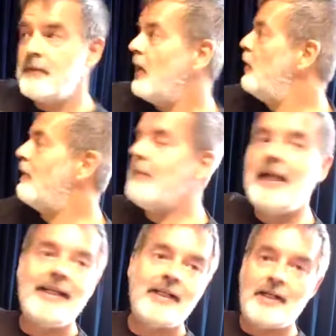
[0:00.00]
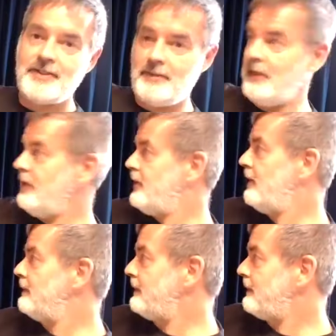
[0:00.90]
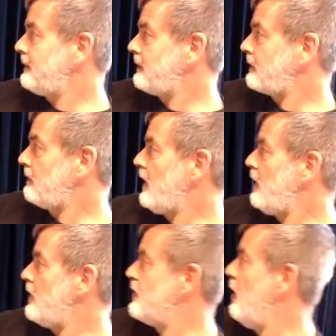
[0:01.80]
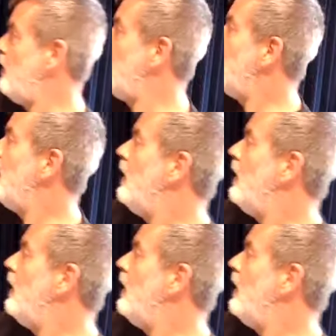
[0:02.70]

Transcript: who are made in God's image. So